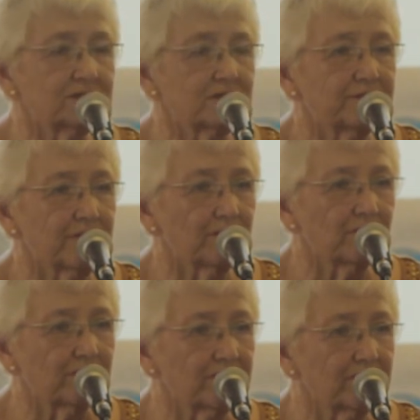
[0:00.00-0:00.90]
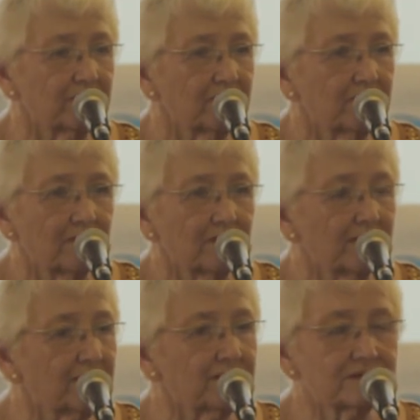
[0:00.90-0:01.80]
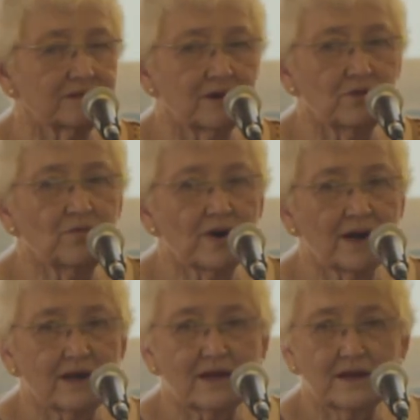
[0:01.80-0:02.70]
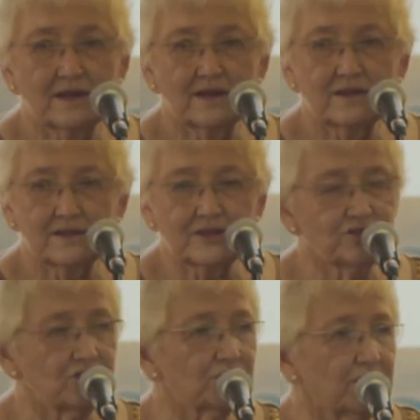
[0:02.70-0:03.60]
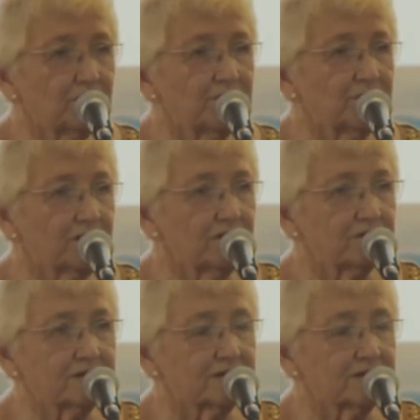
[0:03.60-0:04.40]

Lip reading: support, there is no way that you can produce